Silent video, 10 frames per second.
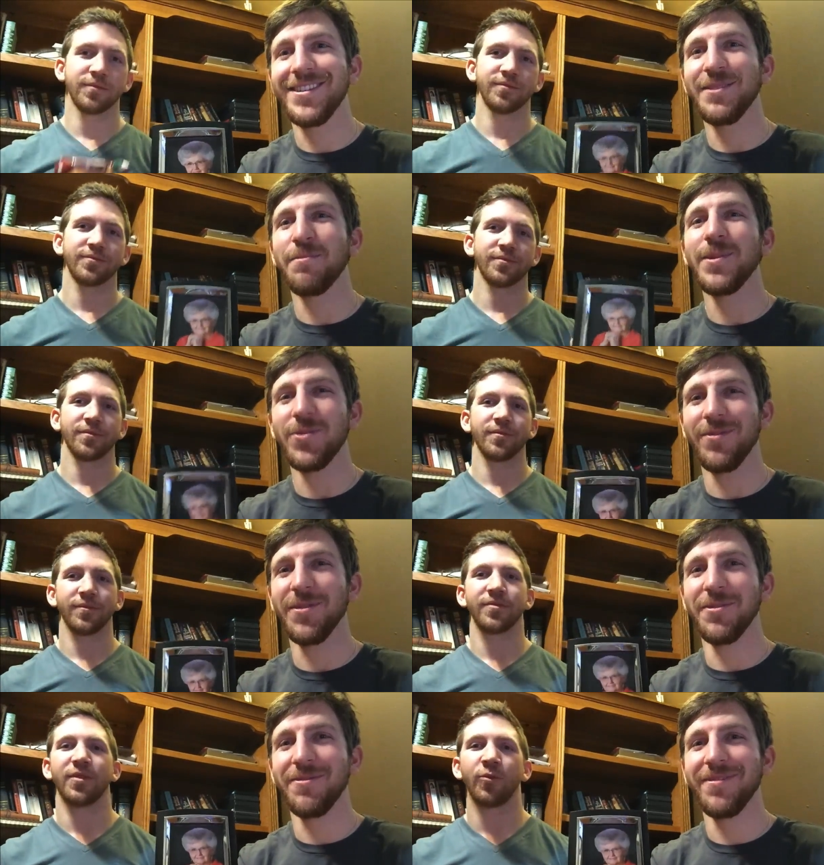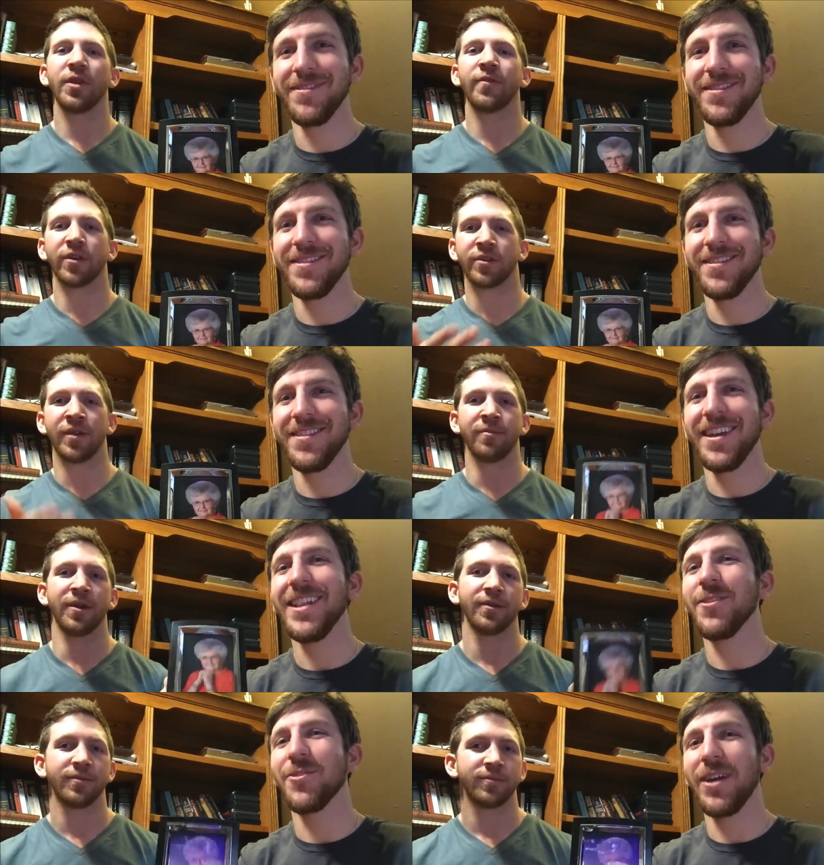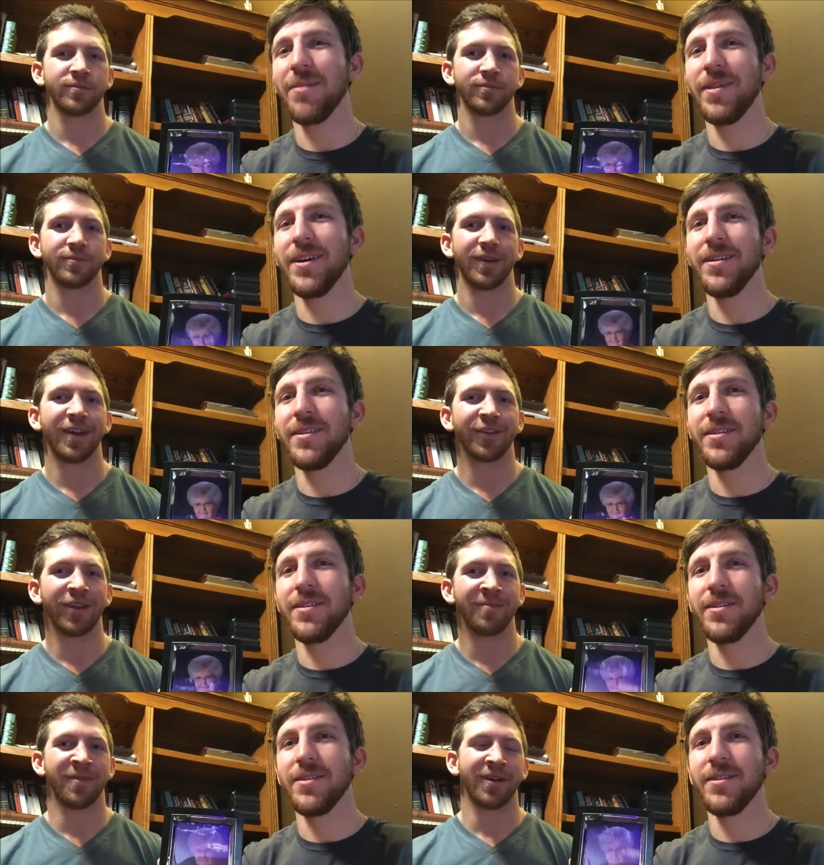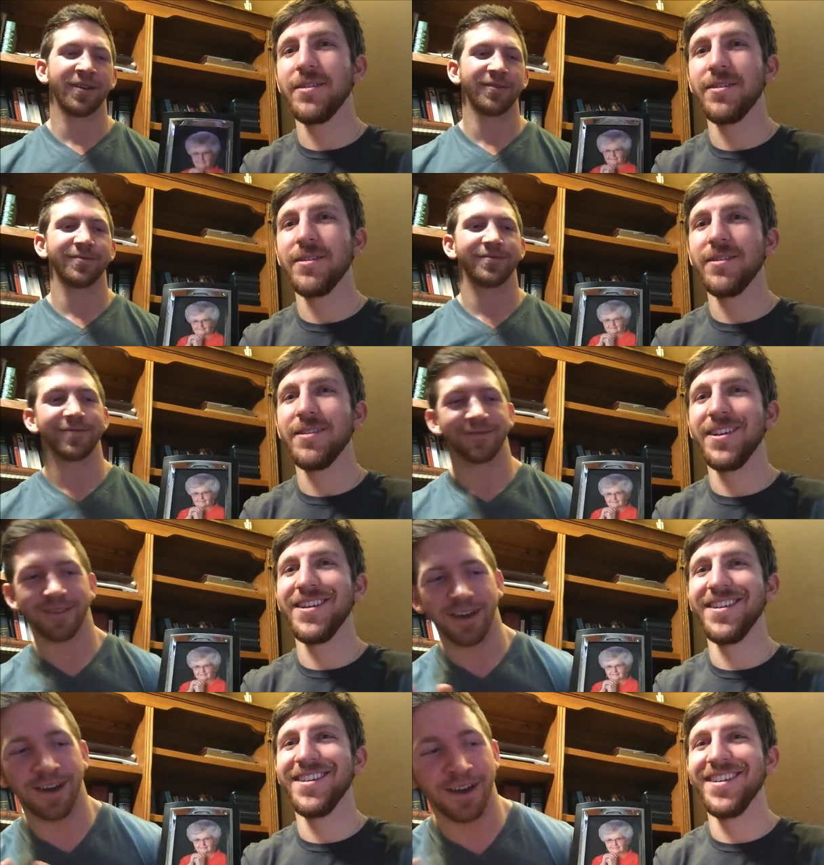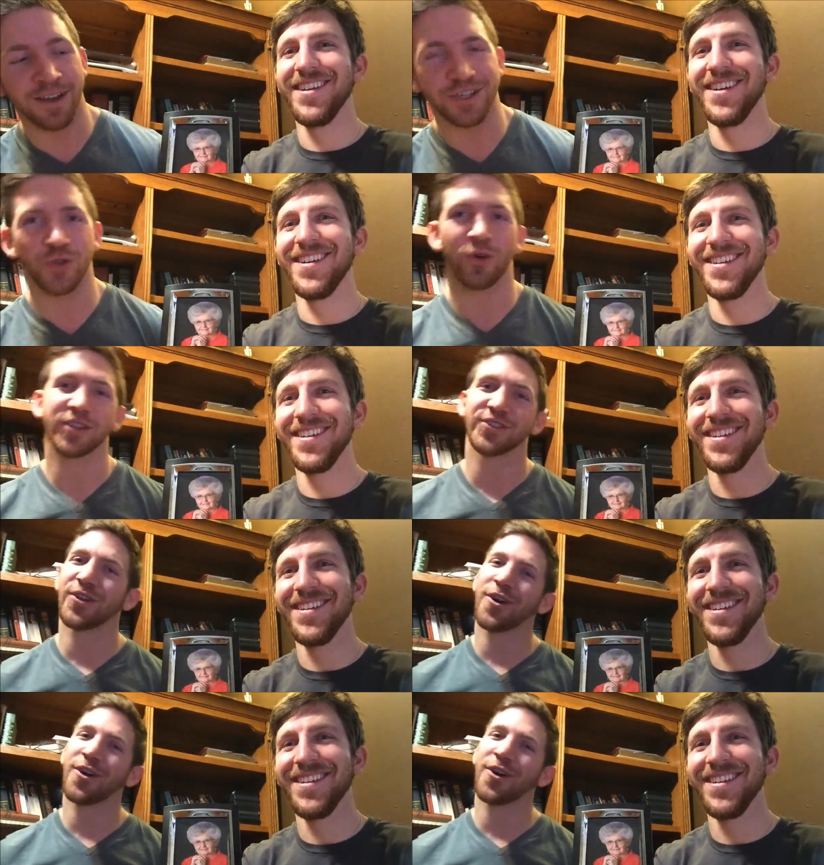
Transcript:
Speaker 1: She's beautiful. We love our Grandma. Hello, Grandma. Hi, Grandma. Hi, she watches